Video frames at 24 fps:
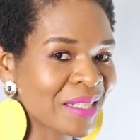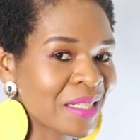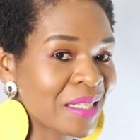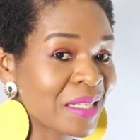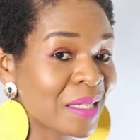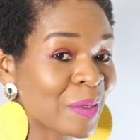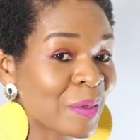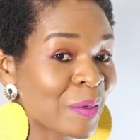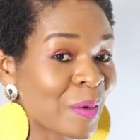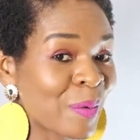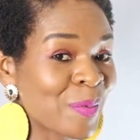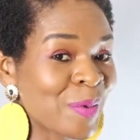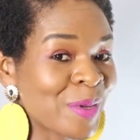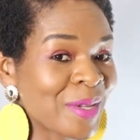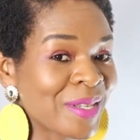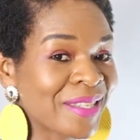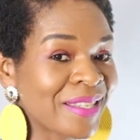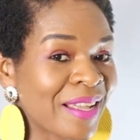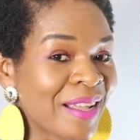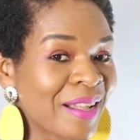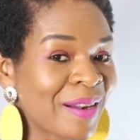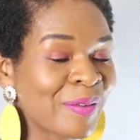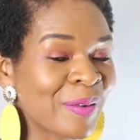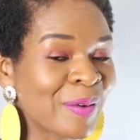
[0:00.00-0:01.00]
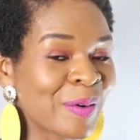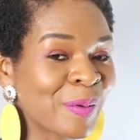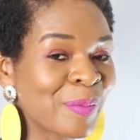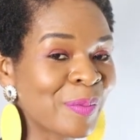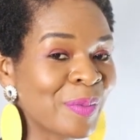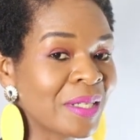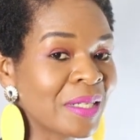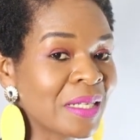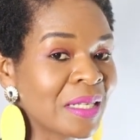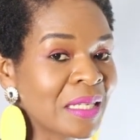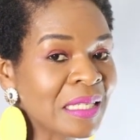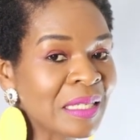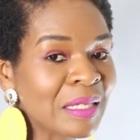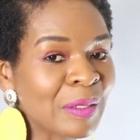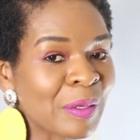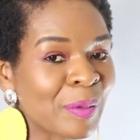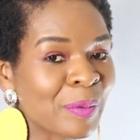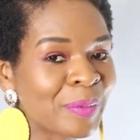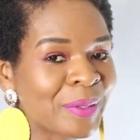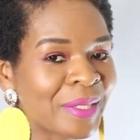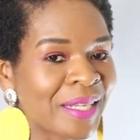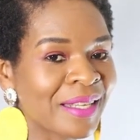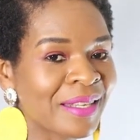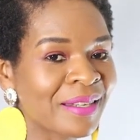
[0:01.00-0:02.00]
Disrupt Yourself or Be
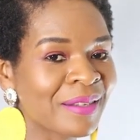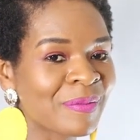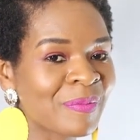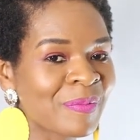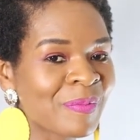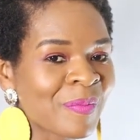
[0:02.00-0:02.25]
Disrupted.